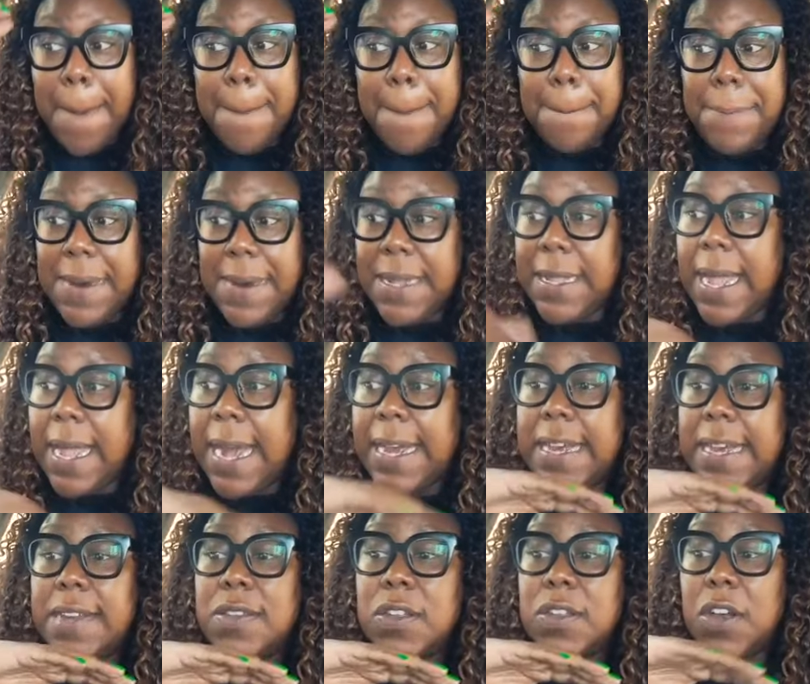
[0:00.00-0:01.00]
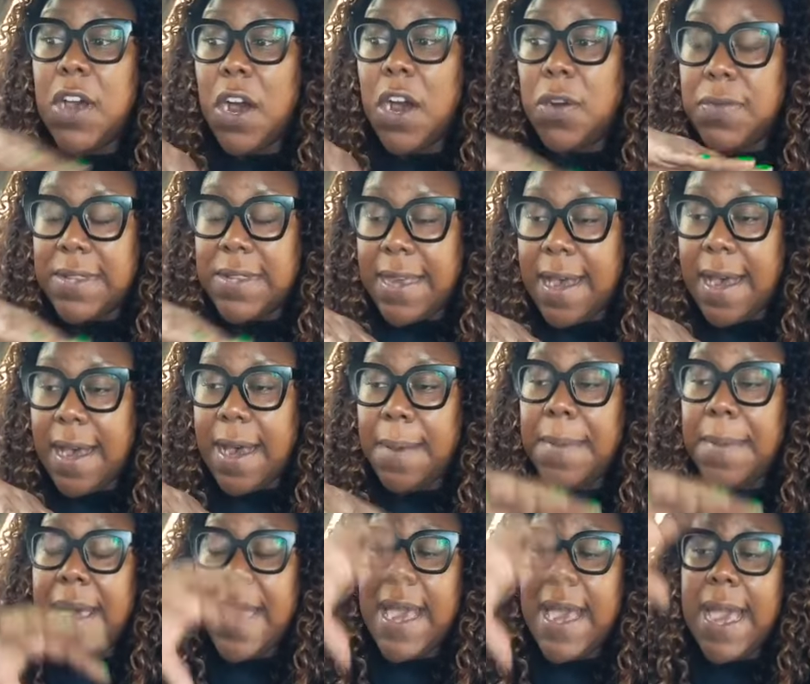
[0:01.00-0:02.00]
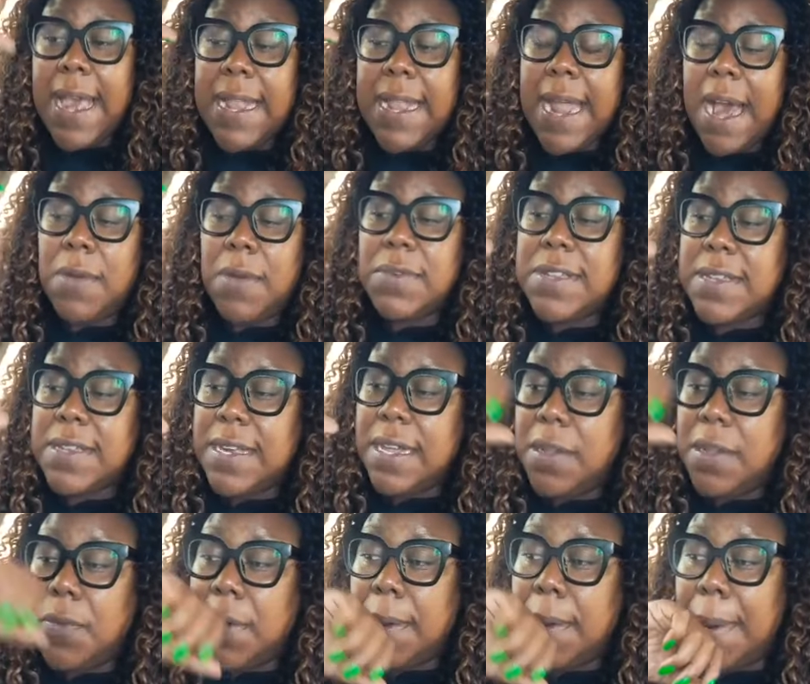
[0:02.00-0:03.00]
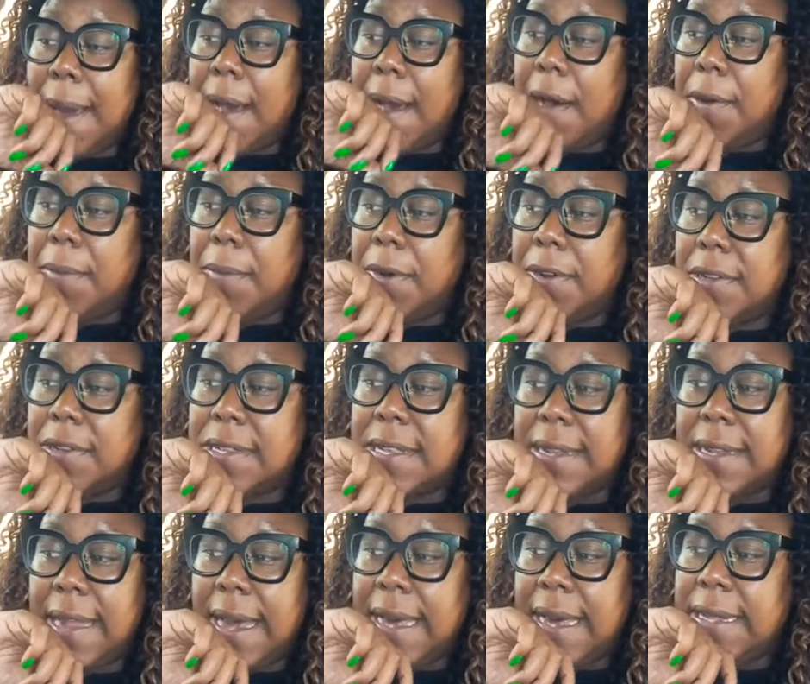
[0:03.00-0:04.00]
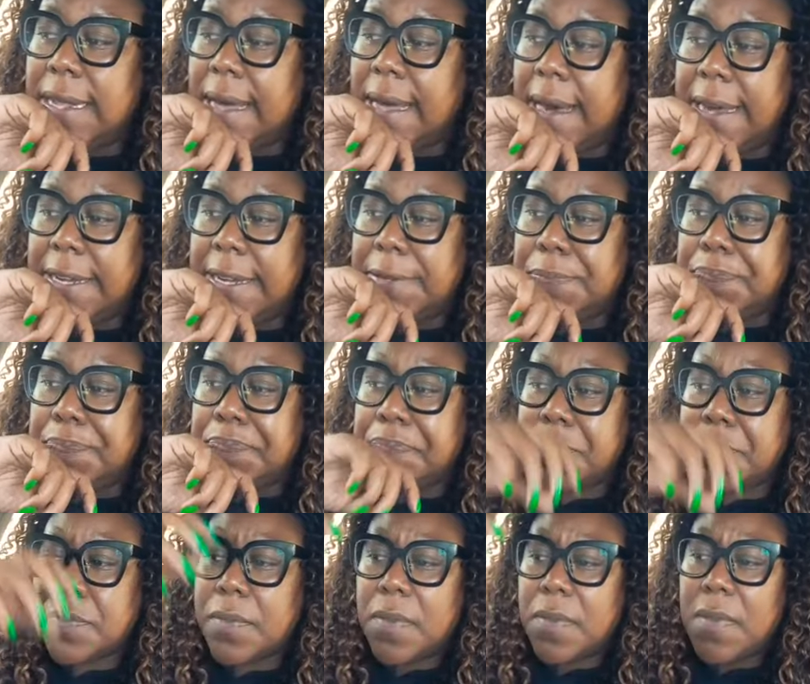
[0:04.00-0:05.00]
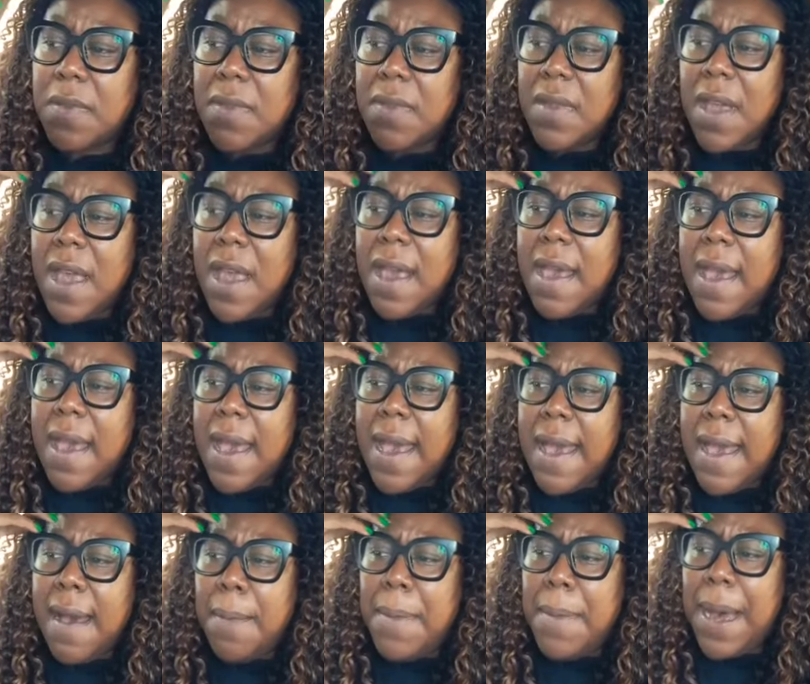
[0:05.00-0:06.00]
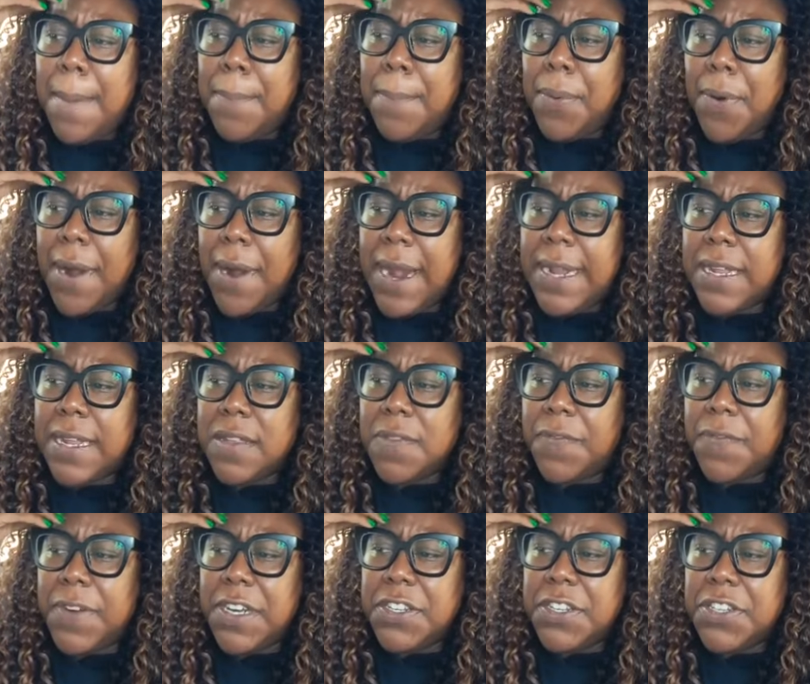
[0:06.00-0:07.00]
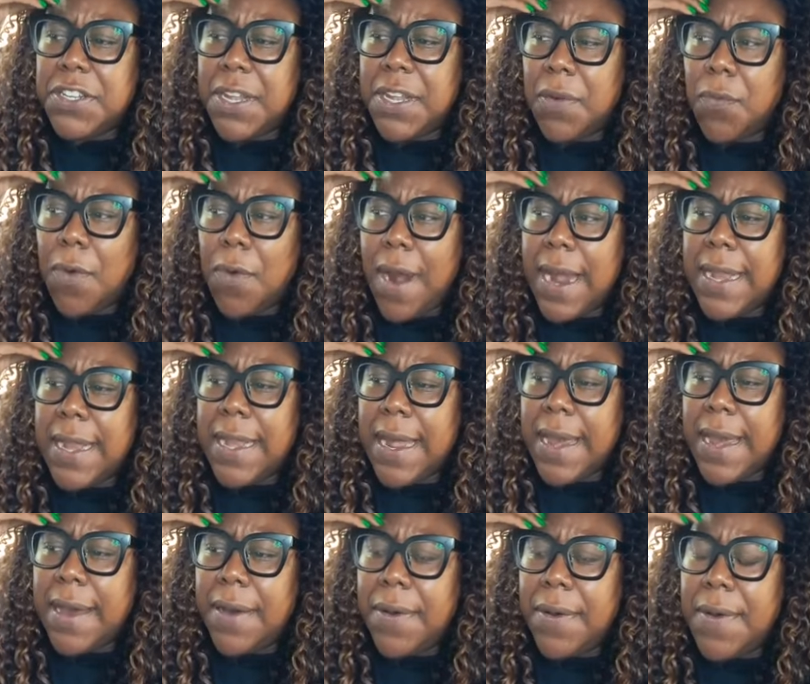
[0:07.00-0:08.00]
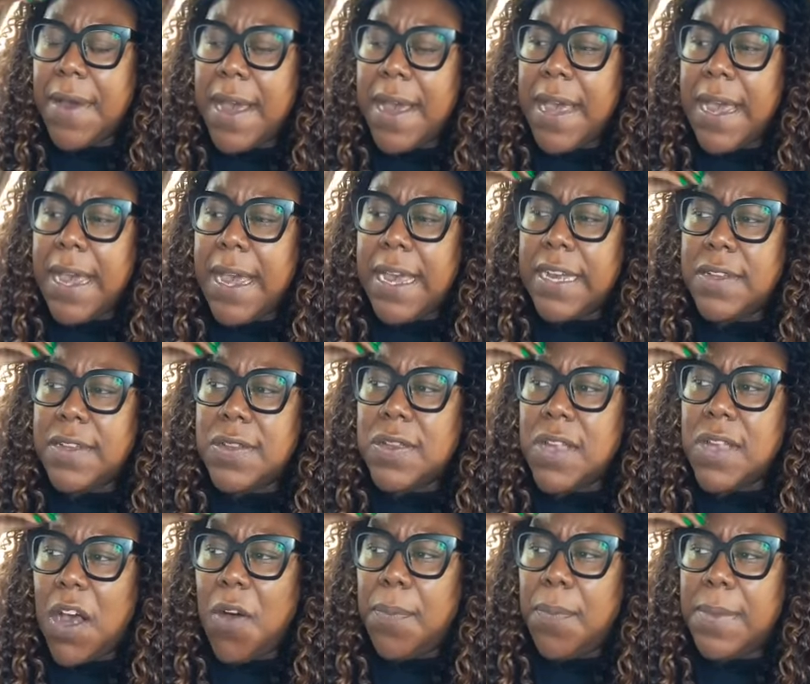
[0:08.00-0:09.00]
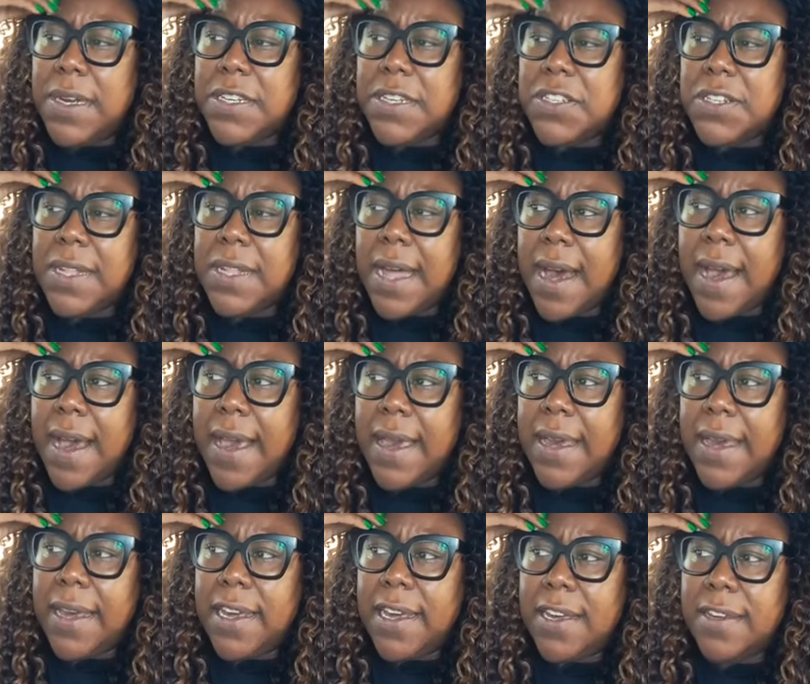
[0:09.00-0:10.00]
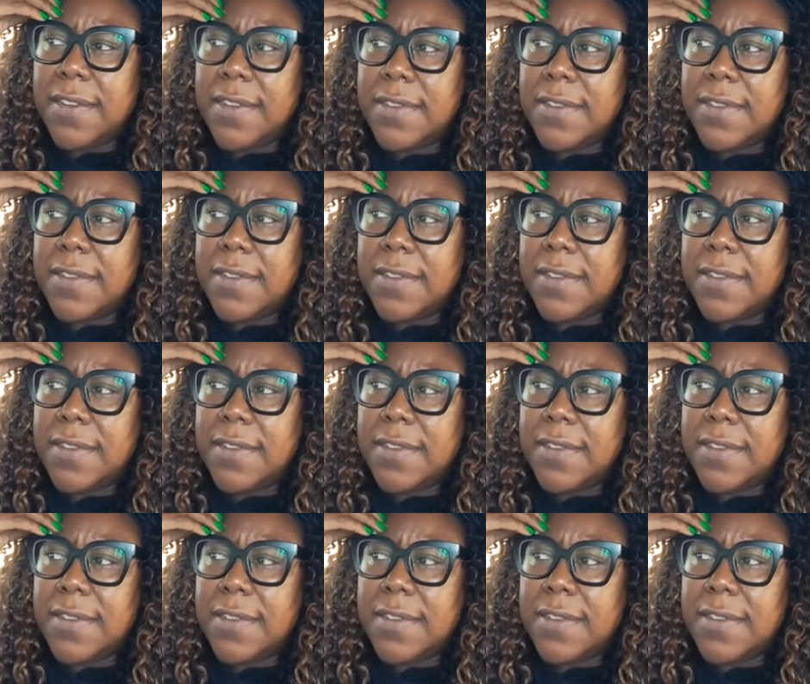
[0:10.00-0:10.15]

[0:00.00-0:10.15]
but like it's go time. And I was telling one of my homegirls today, like how my brain is functioning right now. It's so much like